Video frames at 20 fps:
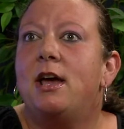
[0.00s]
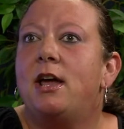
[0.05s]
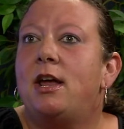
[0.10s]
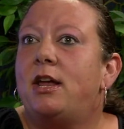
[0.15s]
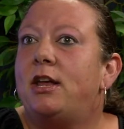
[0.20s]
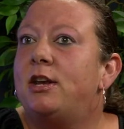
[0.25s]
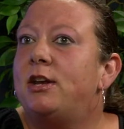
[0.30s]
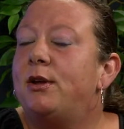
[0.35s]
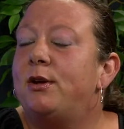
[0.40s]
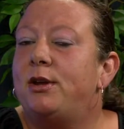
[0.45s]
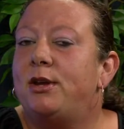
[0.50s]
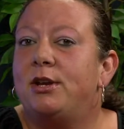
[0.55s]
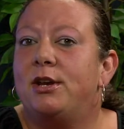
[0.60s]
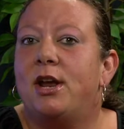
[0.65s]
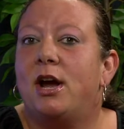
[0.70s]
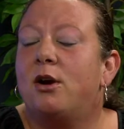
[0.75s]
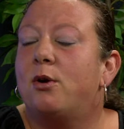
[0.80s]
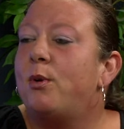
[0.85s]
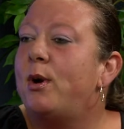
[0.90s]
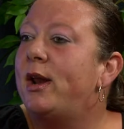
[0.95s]
you know you're
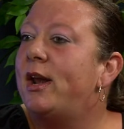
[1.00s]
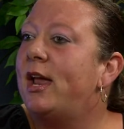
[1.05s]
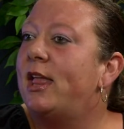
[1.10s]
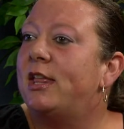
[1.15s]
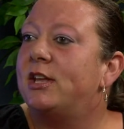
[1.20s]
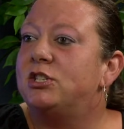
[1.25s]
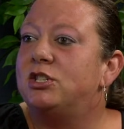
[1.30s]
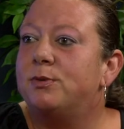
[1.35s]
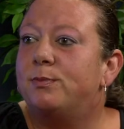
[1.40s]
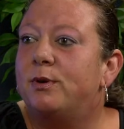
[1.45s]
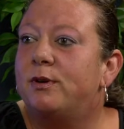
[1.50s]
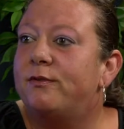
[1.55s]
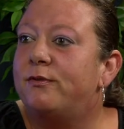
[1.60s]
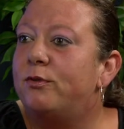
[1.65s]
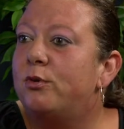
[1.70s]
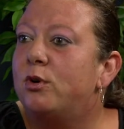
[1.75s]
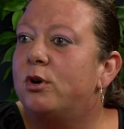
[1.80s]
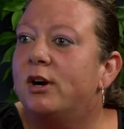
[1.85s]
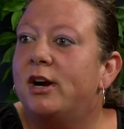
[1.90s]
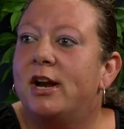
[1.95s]
not quite eligible
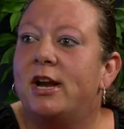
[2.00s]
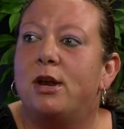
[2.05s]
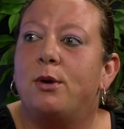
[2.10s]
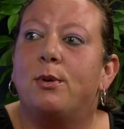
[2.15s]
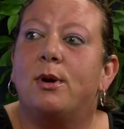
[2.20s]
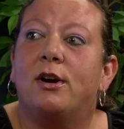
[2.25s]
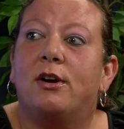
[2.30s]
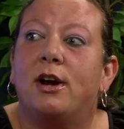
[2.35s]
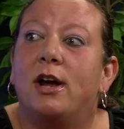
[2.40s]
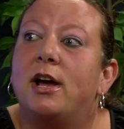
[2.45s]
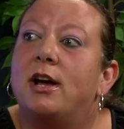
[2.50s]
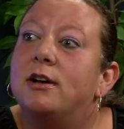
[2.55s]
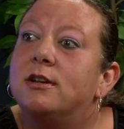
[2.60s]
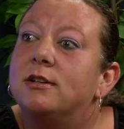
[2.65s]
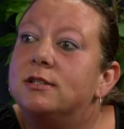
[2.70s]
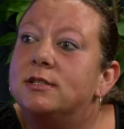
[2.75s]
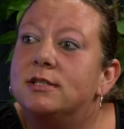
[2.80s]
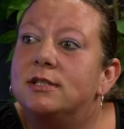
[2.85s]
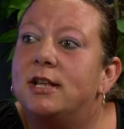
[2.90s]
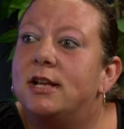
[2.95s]
for anywhere
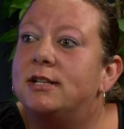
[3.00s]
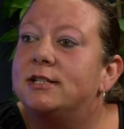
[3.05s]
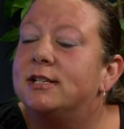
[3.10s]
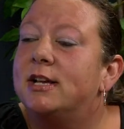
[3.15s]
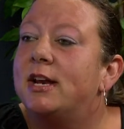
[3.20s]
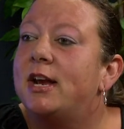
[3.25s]
else that's okay.